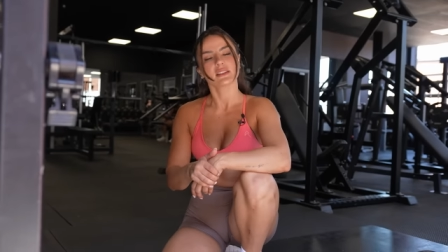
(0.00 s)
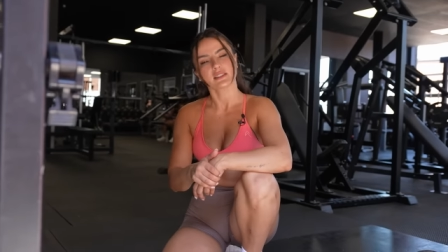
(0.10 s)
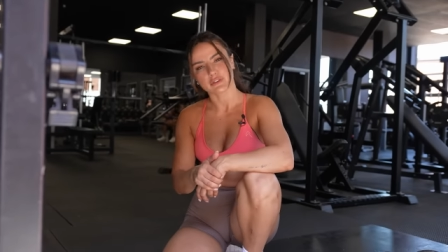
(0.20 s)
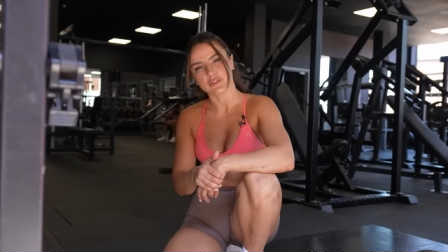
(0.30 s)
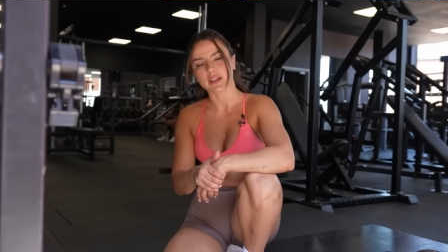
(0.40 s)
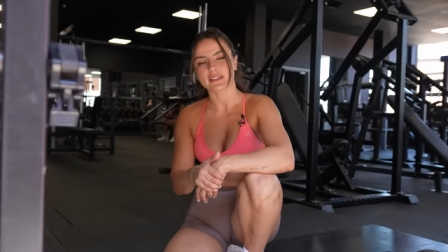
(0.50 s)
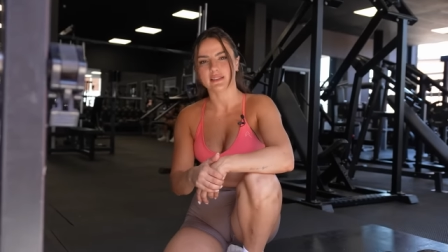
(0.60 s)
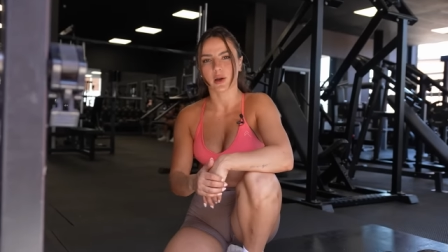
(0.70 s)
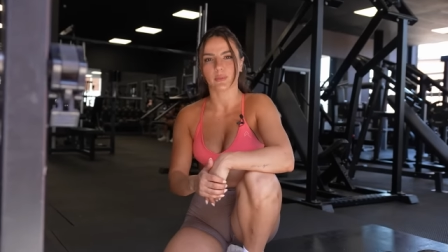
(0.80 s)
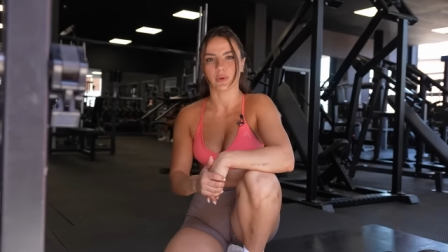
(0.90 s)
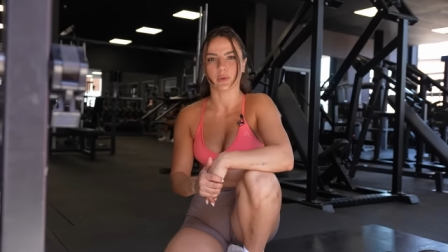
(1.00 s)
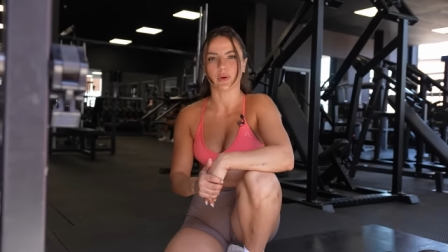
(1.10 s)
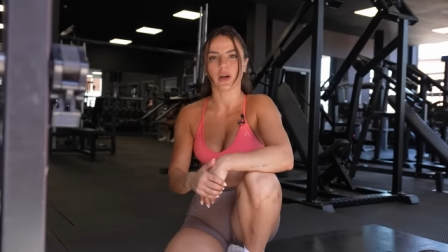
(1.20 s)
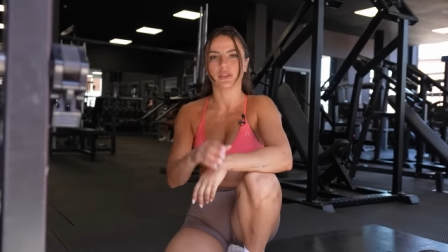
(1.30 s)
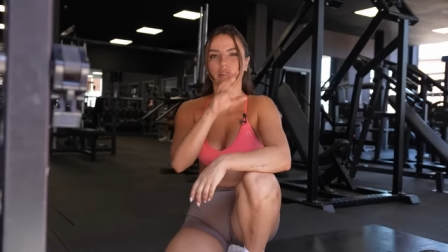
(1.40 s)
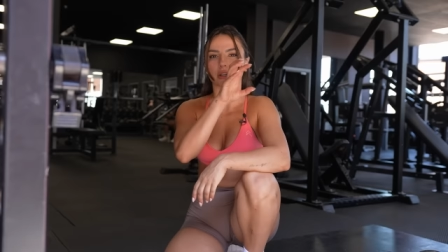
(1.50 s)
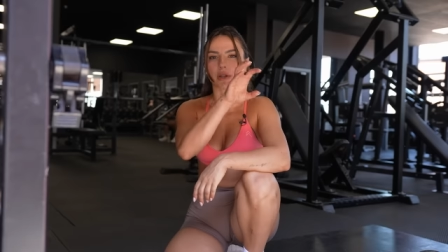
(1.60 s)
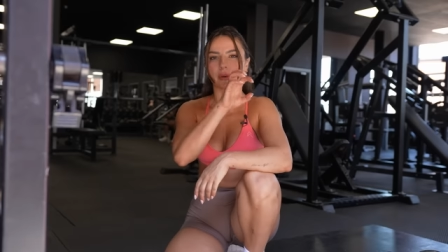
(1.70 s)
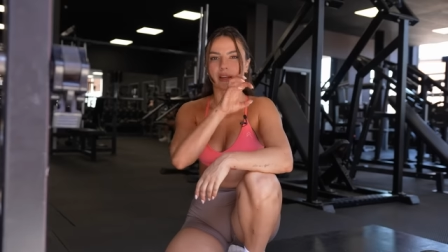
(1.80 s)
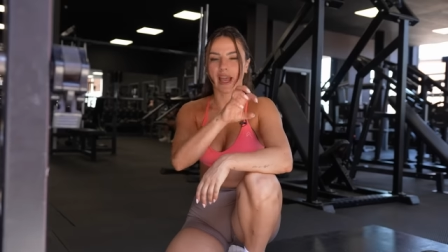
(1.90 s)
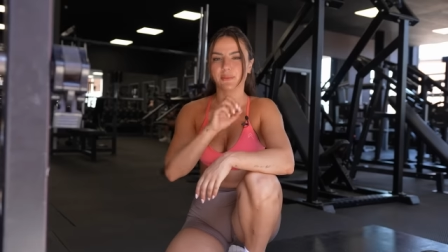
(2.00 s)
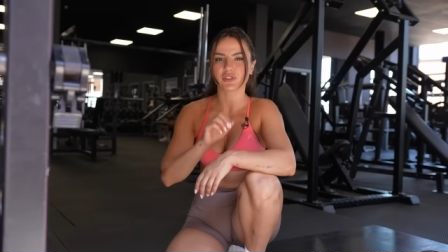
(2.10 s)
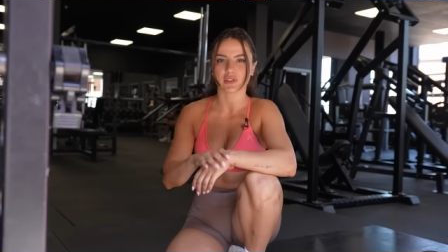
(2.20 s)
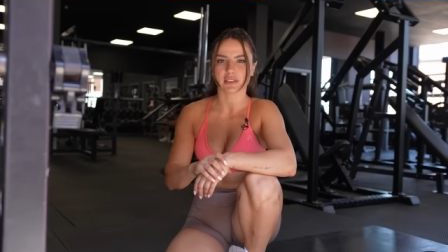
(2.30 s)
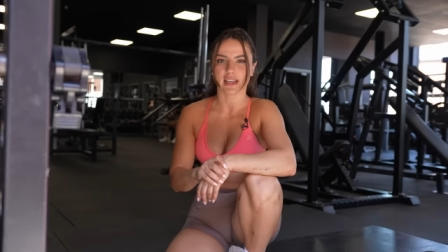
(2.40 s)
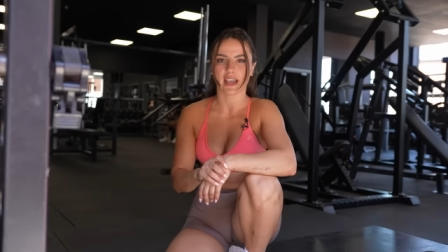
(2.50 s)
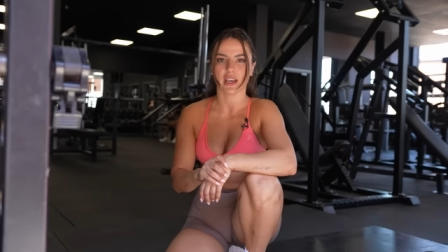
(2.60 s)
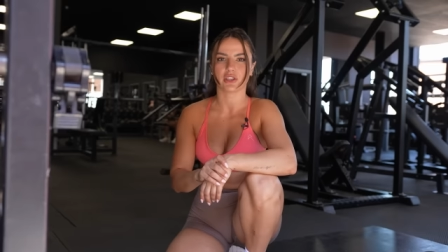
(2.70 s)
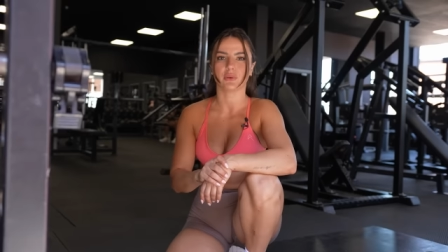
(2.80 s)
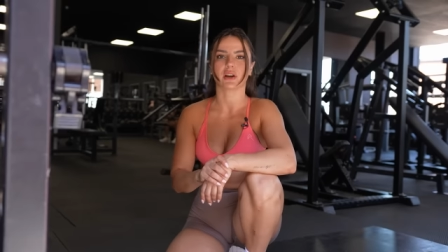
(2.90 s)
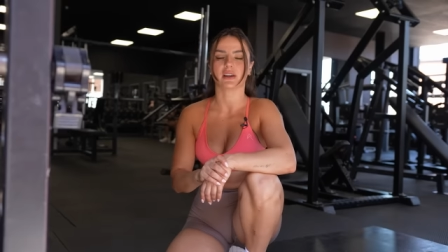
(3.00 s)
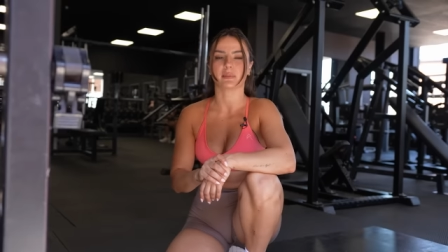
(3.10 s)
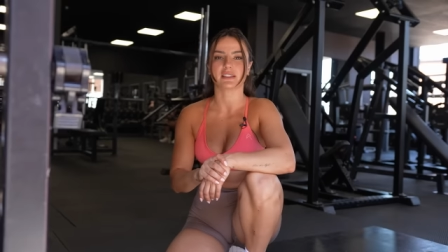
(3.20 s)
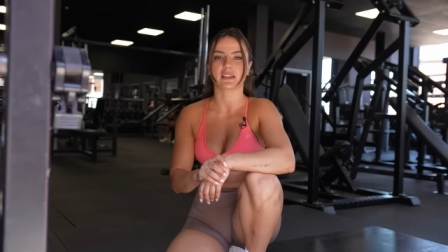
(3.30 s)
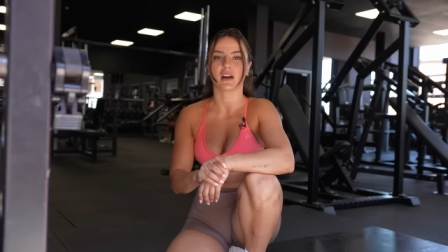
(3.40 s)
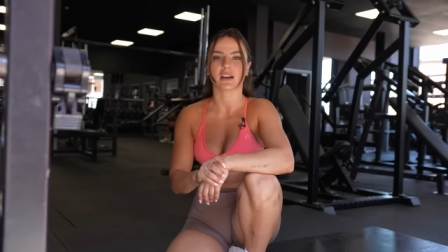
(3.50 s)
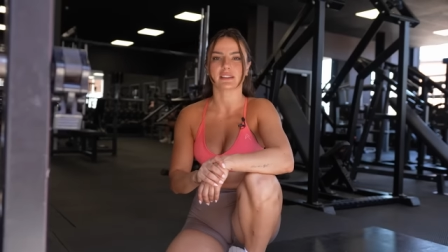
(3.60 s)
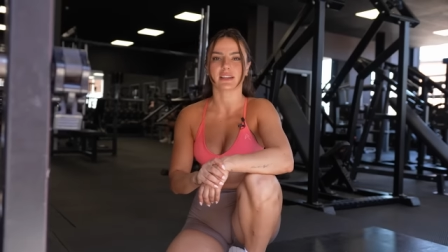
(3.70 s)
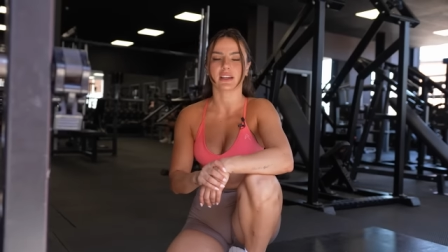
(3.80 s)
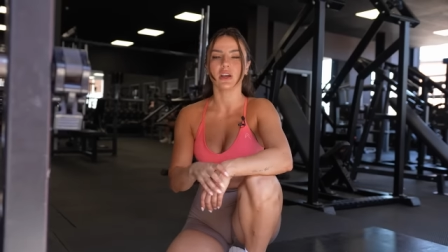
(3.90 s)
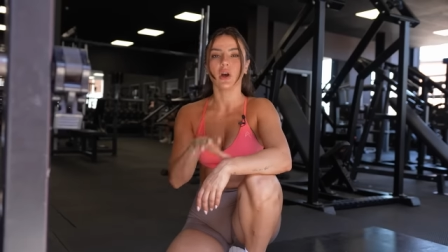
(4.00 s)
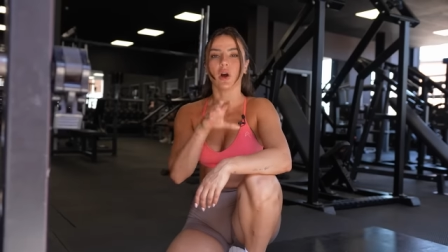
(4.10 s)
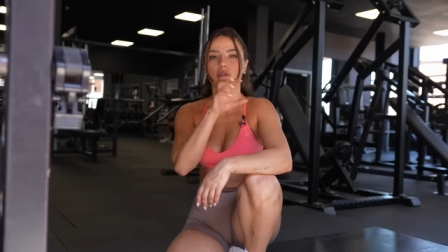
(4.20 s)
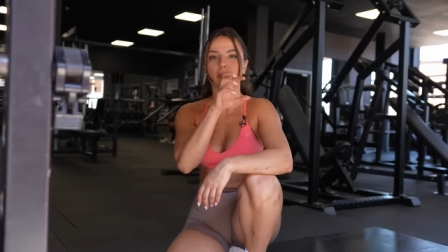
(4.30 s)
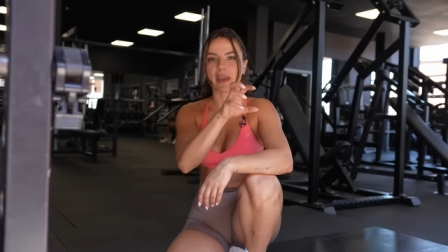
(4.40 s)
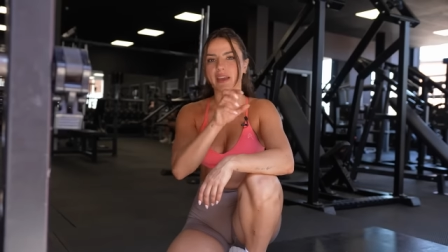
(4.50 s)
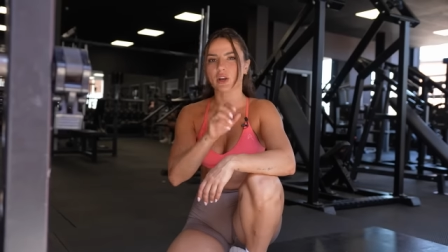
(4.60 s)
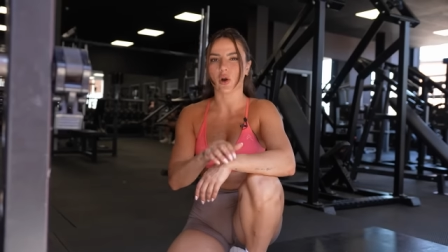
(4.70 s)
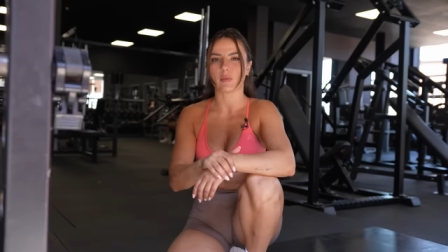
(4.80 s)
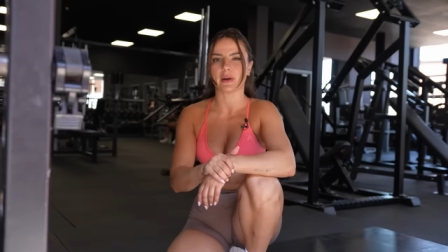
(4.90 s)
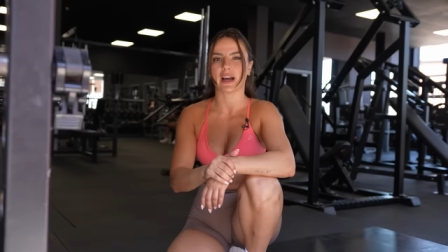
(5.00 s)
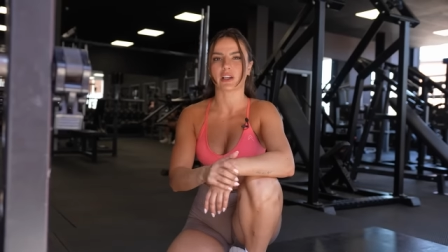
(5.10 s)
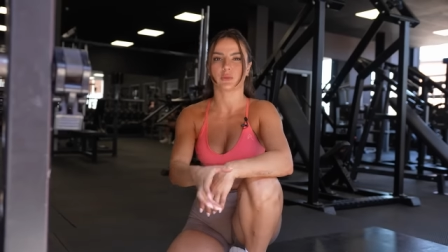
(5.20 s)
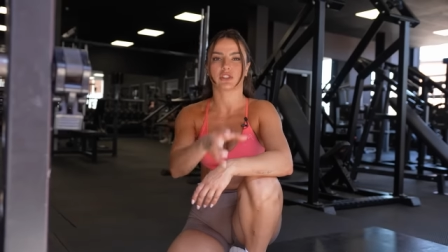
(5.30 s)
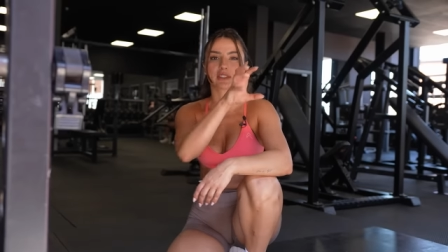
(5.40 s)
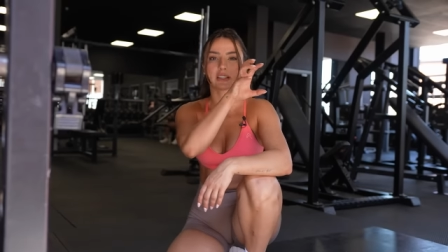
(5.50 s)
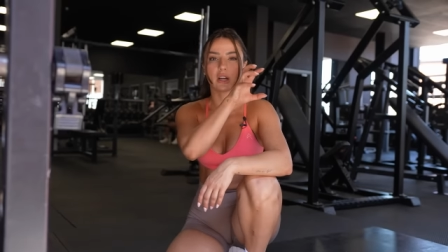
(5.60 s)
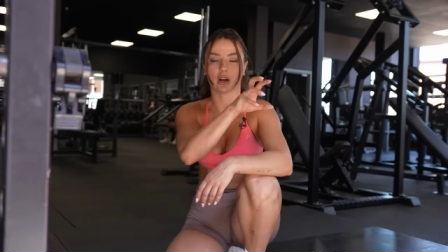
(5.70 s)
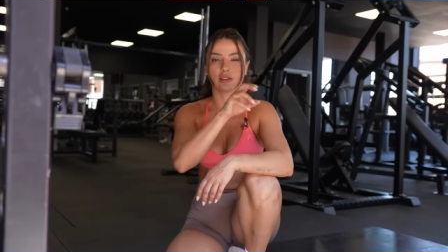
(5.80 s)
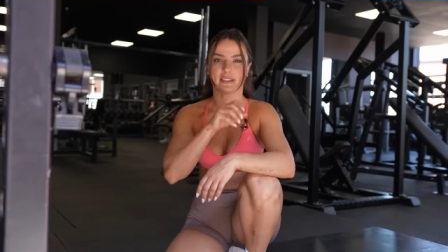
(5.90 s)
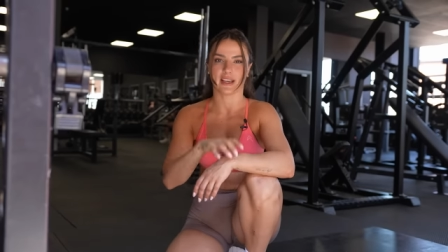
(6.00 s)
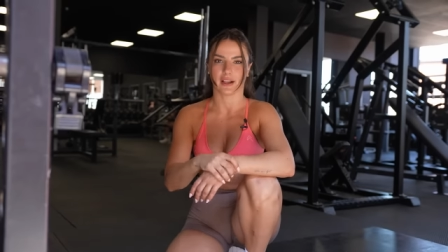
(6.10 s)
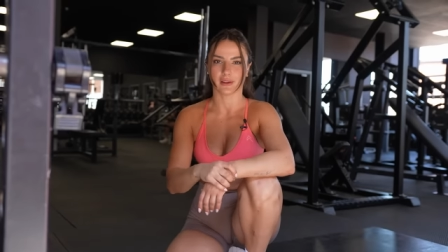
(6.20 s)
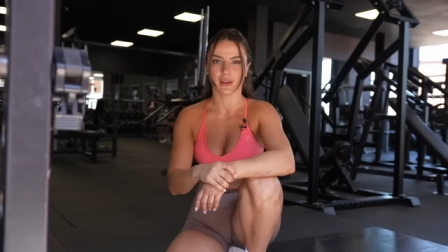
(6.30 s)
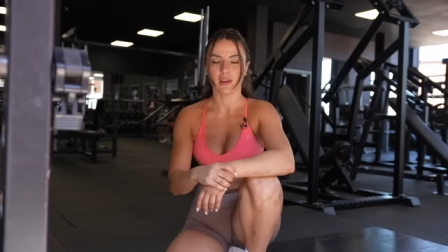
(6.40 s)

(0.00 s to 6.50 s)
So for example, on the glute and hamstring day, you are gonna be targeting on the main compound, which is an RDL.